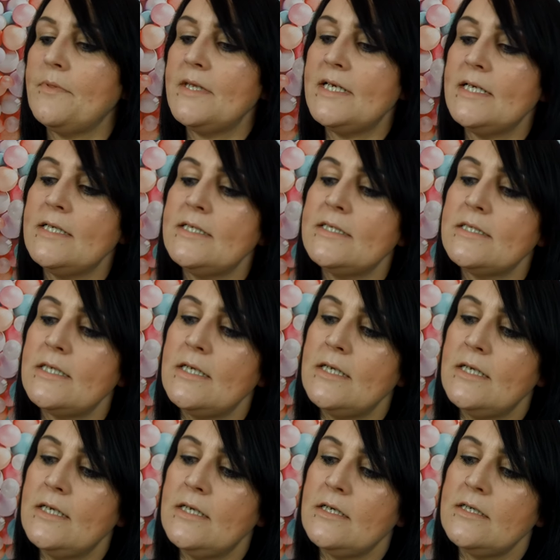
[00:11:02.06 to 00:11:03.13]
this,
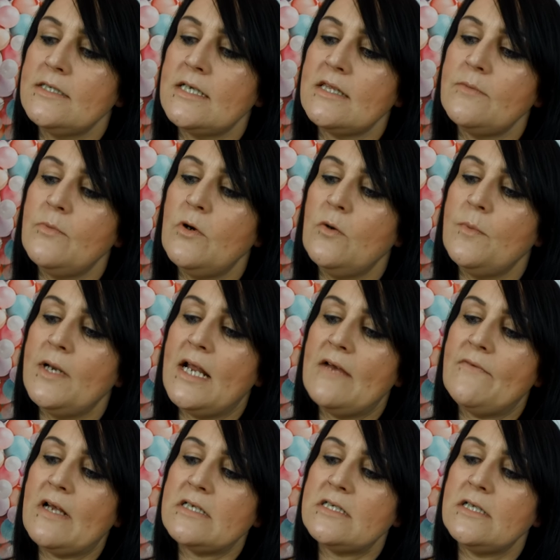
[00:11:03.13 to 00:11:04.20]
because at the moment
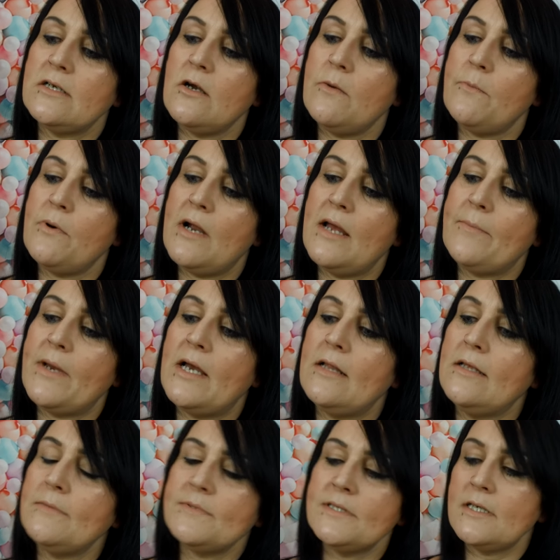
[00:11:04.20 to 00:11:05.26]
I've actually got Primark
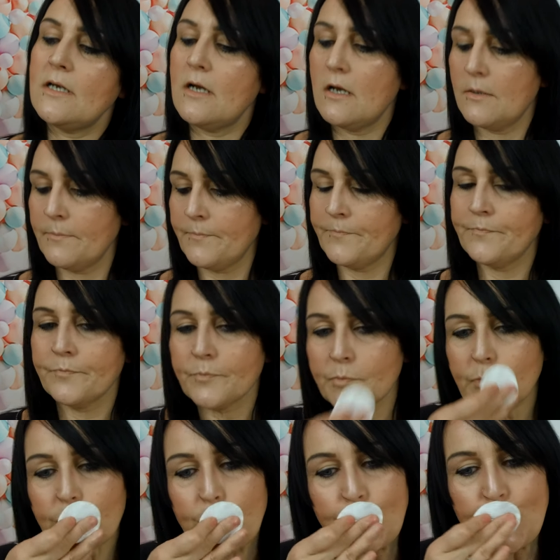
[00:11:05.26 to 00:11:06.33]
lipstick on.
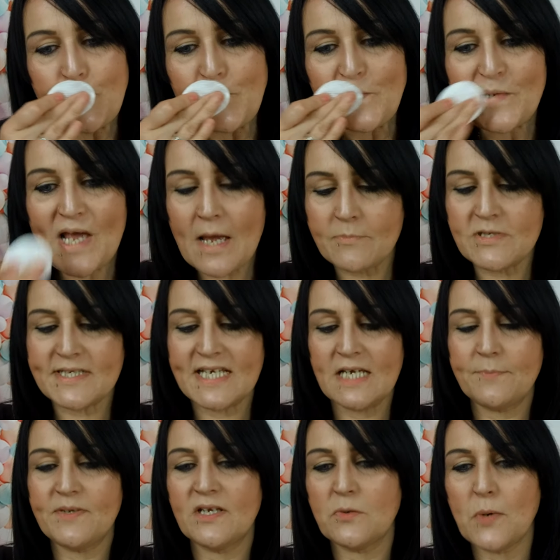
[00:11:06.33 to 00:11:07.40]
I'm just
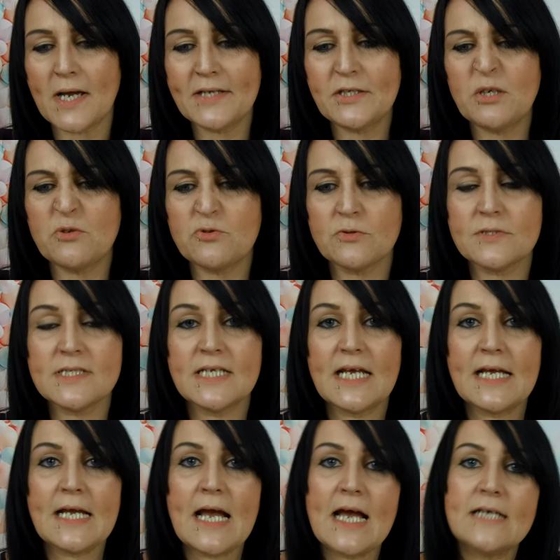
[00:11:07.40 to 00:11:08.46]
keeping it quite neutral
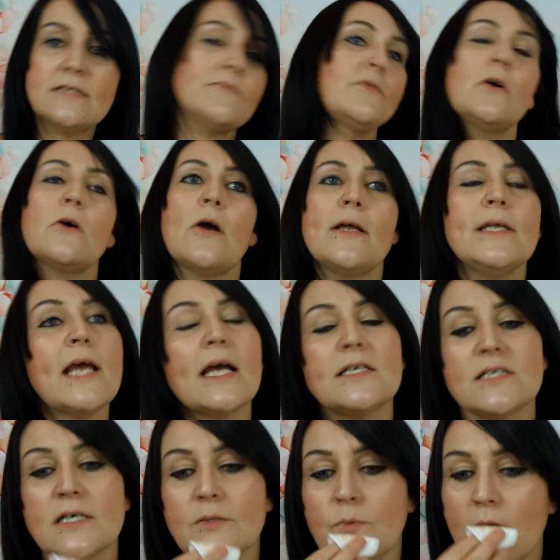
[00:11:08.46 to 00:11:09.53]
today, guys. I've not got any
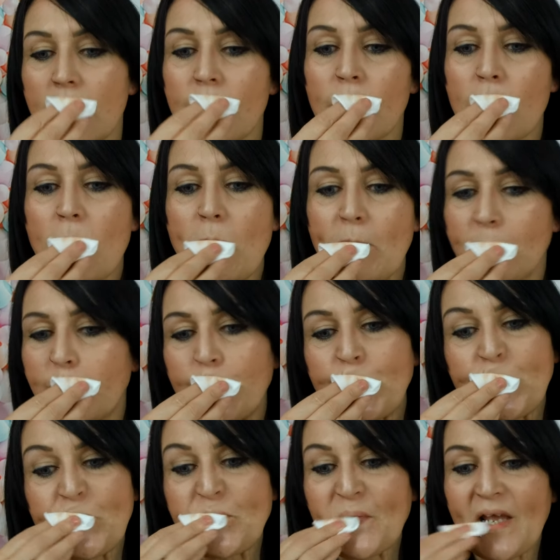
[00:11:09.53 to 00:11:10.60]
eyeshadow on.
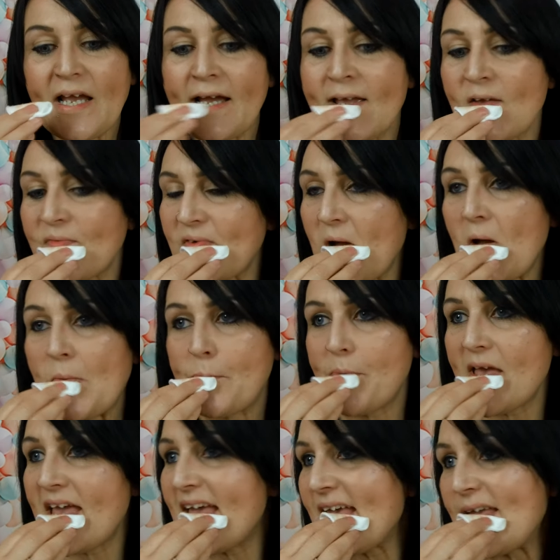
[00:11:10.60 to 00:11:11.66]
I have got
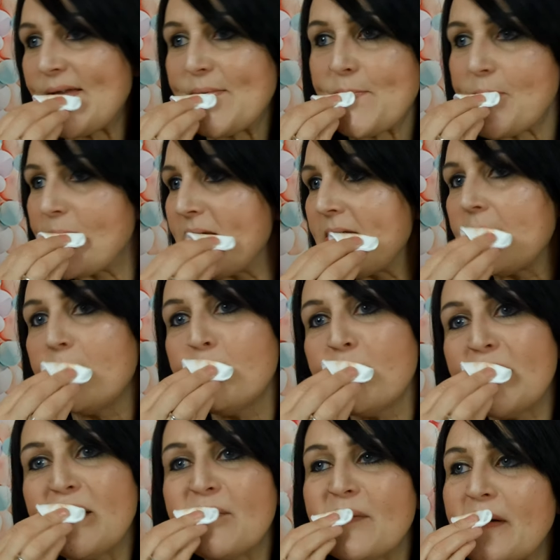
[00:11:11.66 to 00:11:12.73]
bare
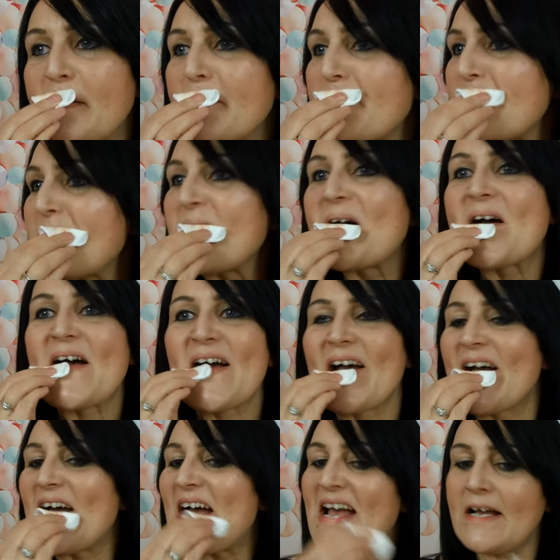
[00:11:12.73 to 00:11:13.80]
minimal
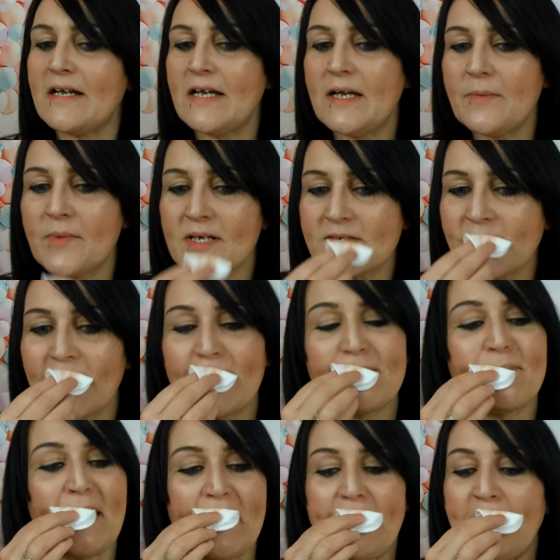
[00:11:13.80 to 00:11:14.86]
as far as
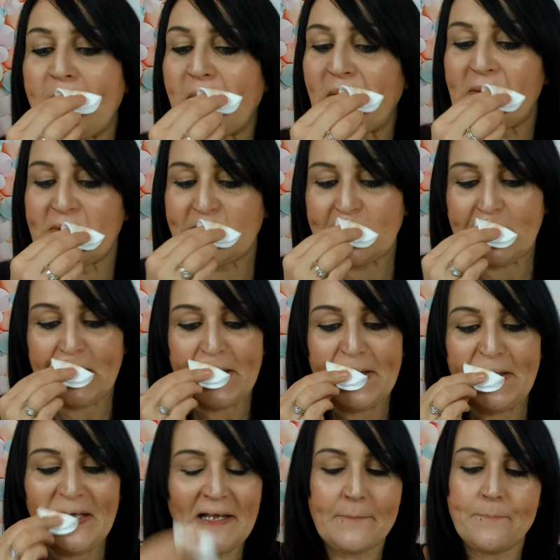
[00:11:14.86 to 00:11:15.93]
makeup goes
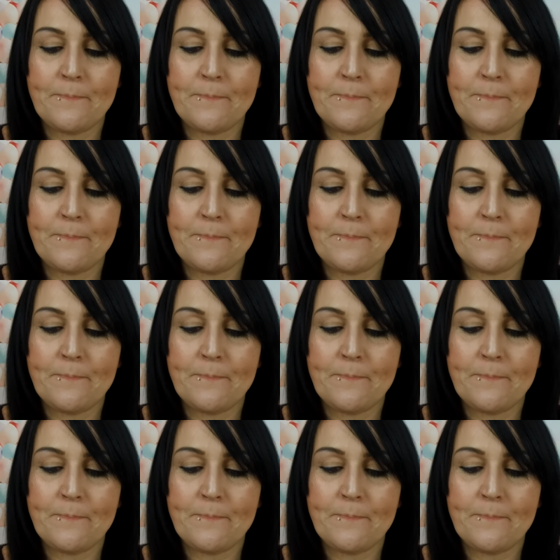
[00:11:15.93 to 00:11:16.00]
today.